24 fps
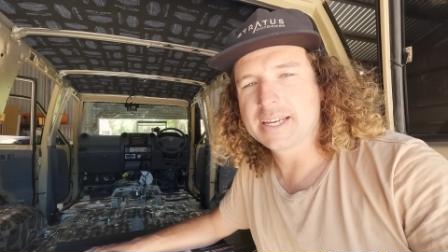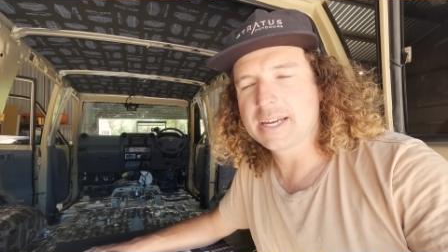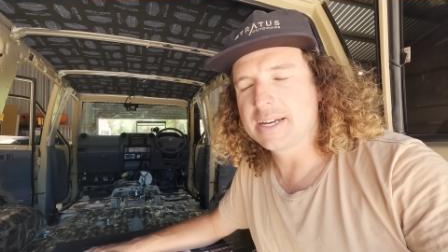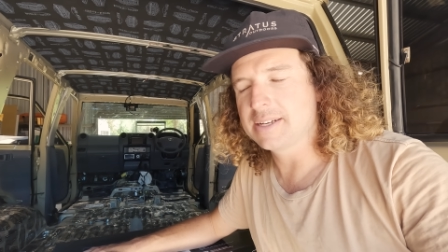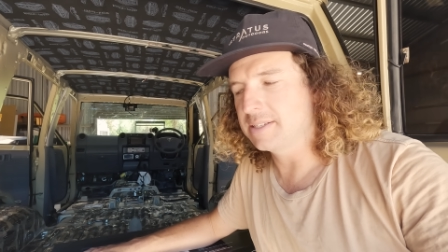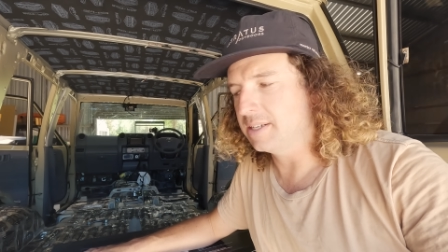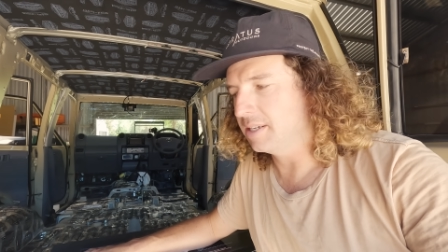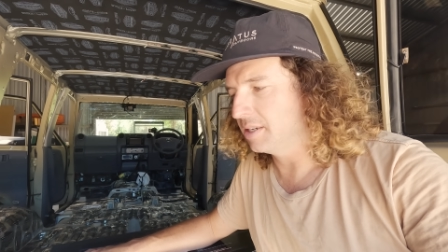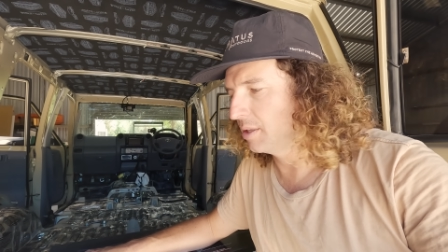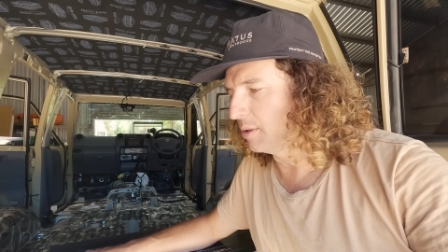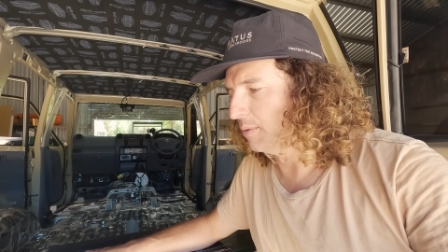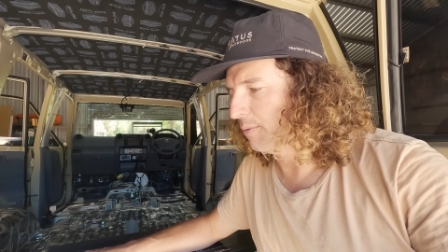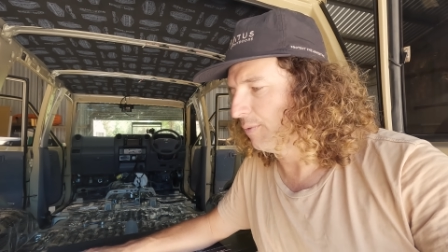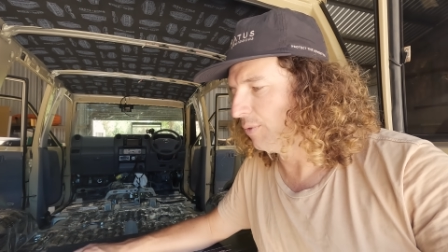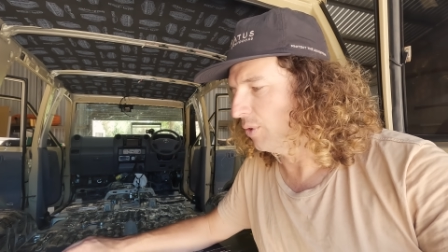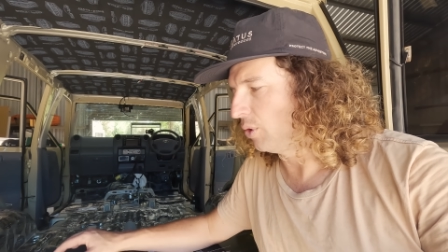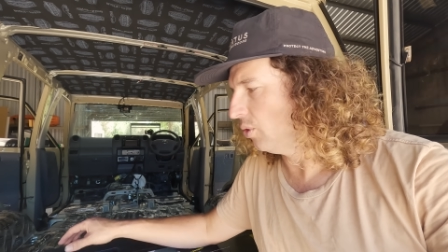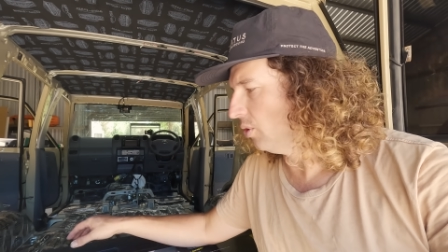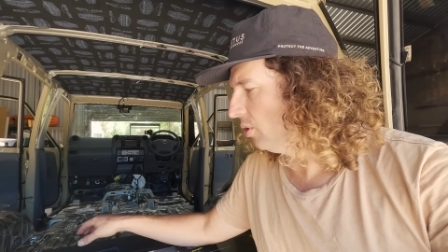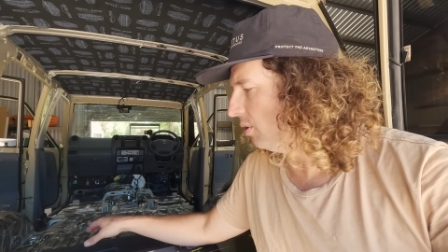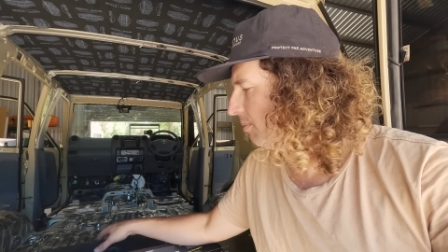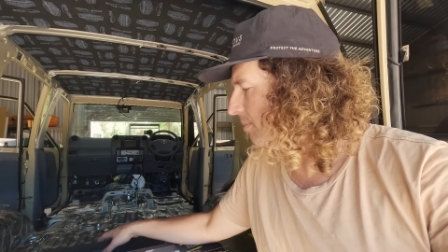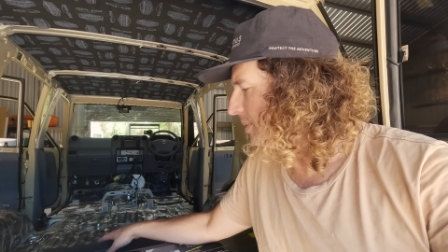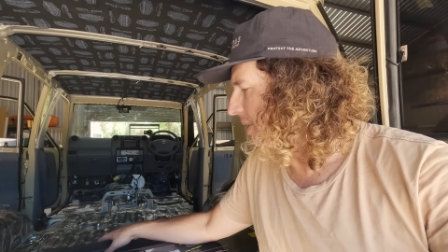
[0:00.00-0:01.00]
It goes under the
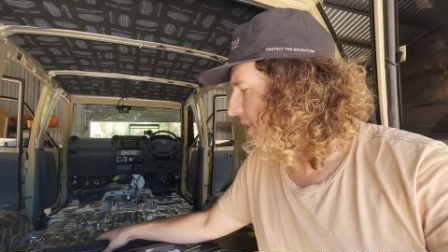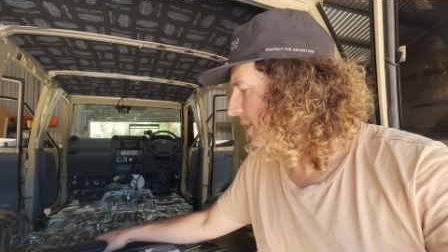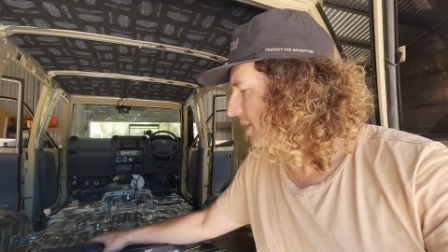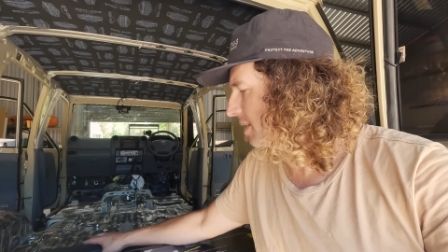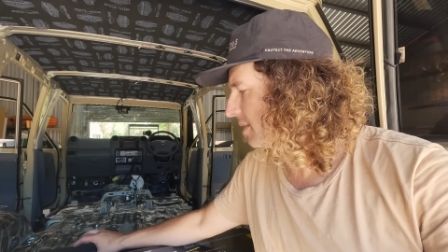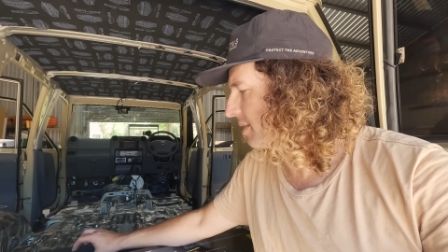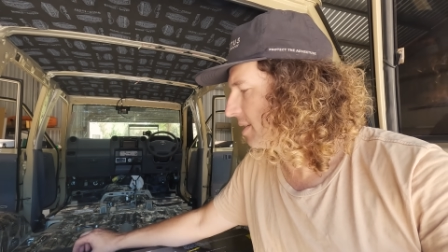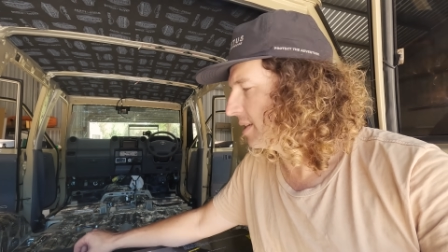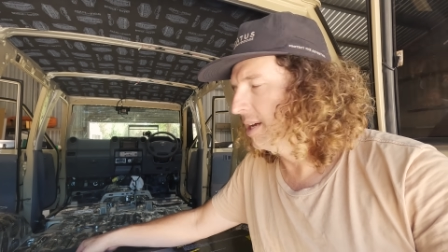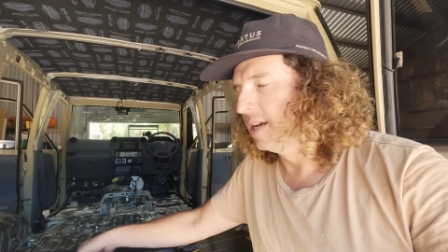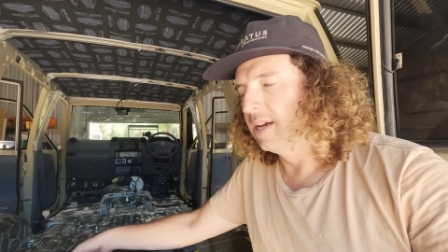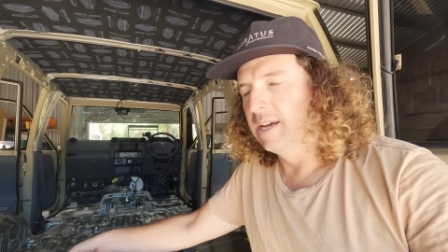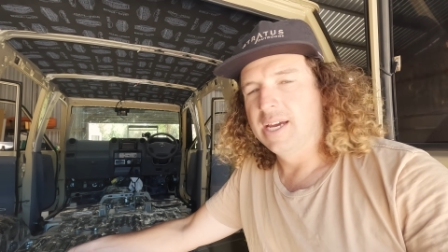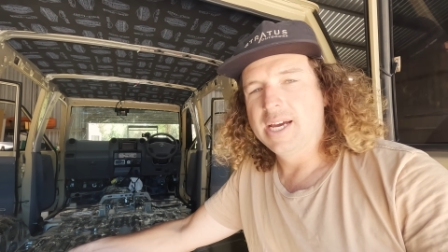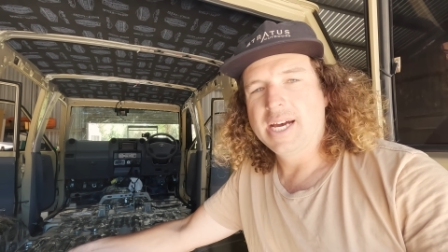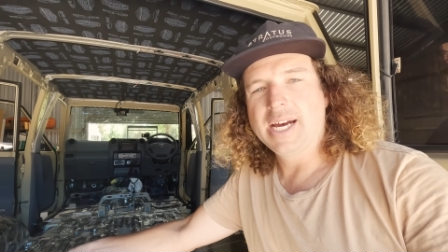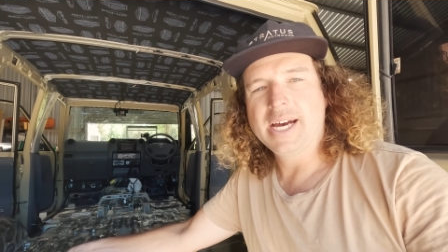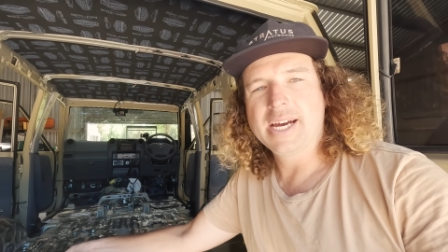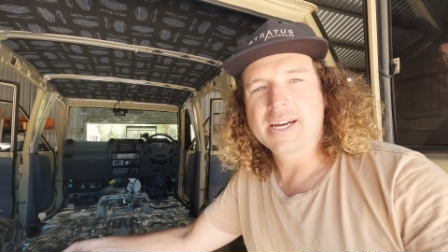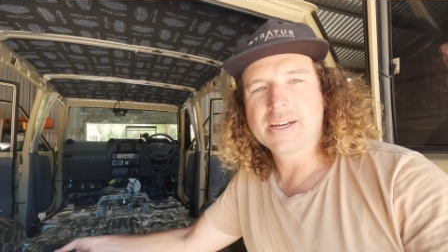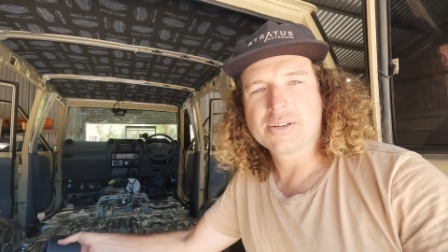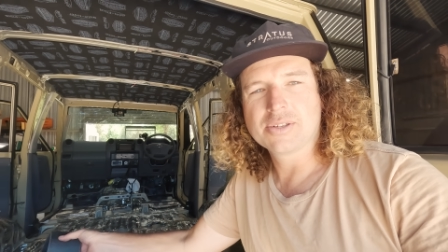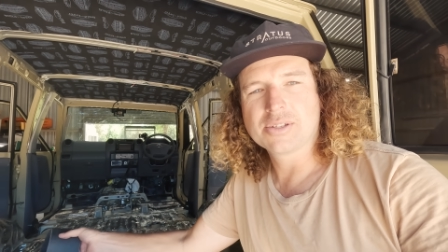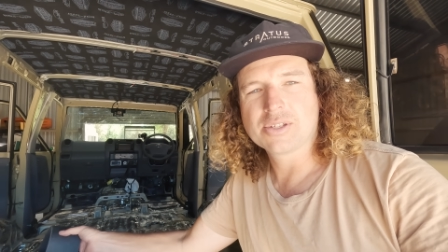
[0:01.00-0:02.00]
floor, but it's
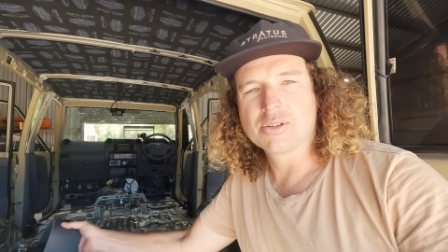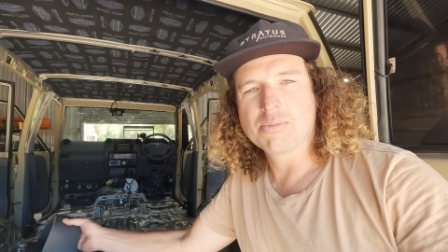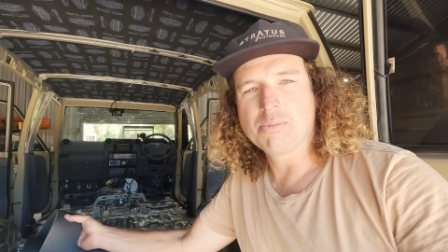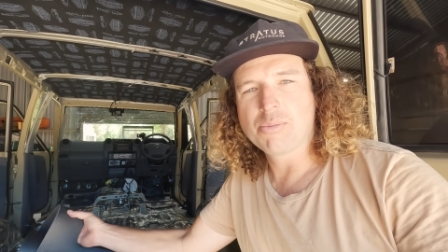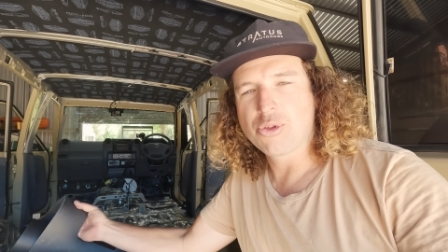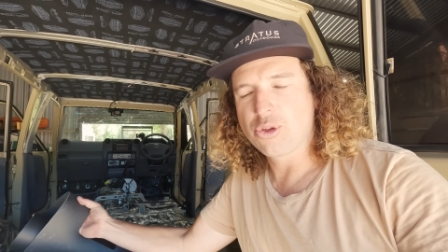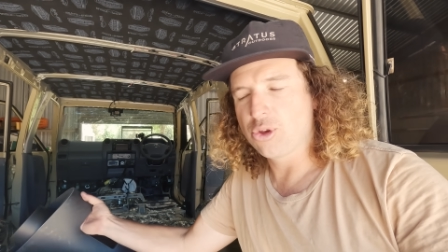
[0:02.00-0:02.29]
got some